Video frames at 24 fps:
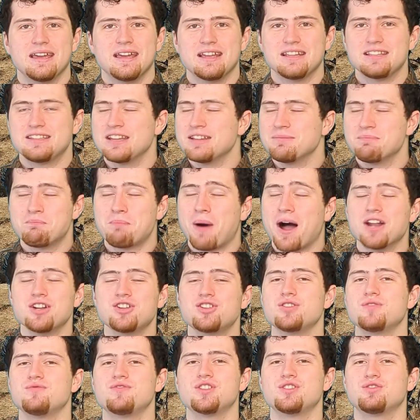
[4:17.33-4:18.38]
It's a
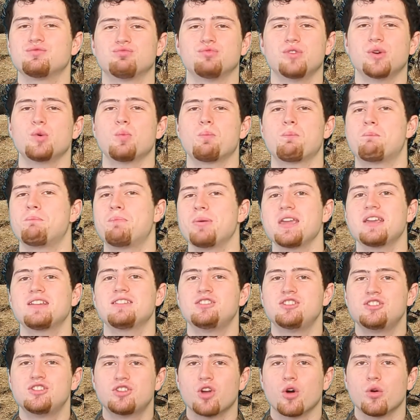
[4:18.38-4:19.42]
bunch of just real big
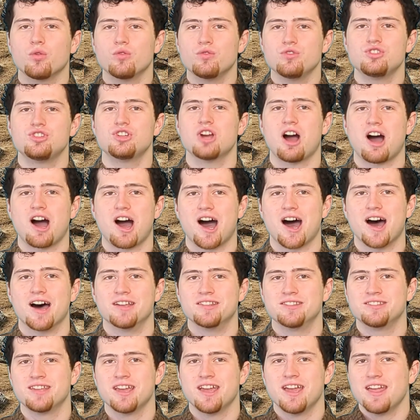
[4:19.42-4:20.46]
stone
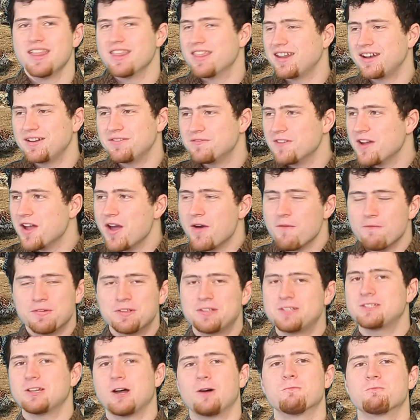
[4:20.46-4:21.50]
jars that have, for
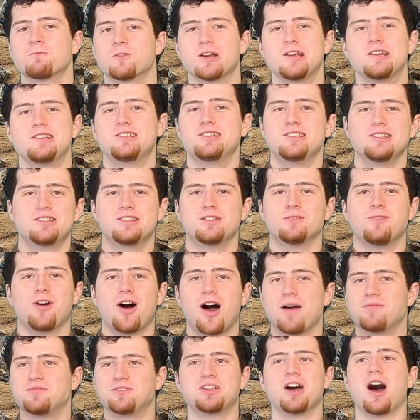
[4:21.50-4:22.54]
some reason,
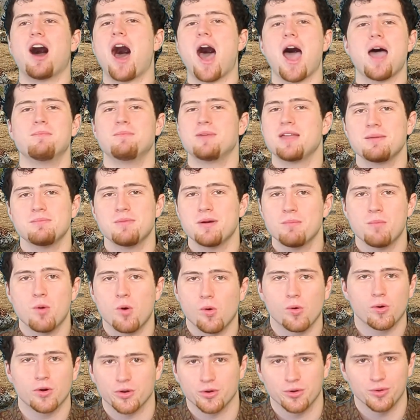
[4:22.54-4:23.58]
survived time
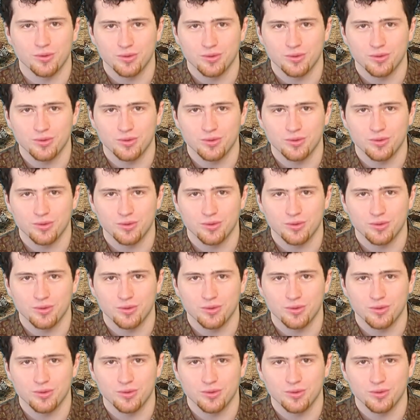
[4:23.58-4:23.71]
immemorial.